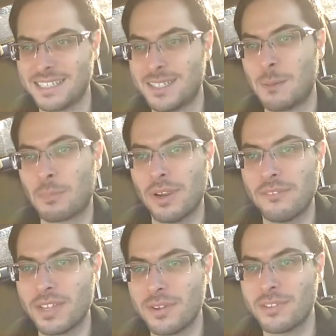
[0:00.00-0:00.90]
little
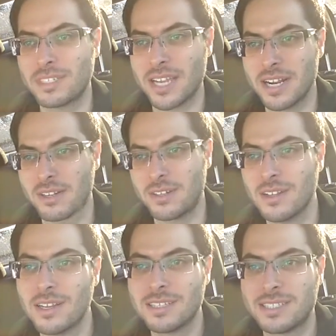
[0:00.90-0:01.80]
preview, the title
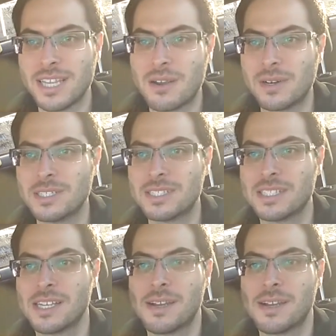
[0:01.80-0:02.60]
sequence